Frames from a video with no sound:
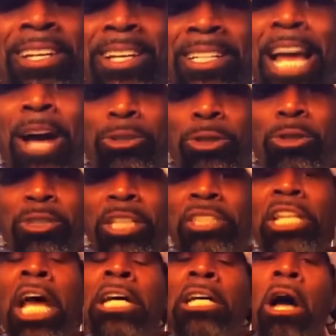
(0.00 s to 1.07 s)
Y'all usually
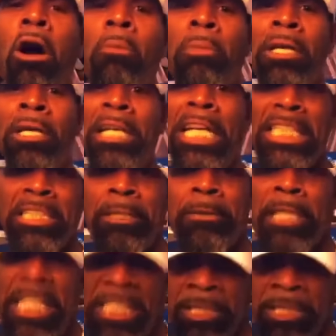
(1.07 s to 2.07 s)
check on me. Listen.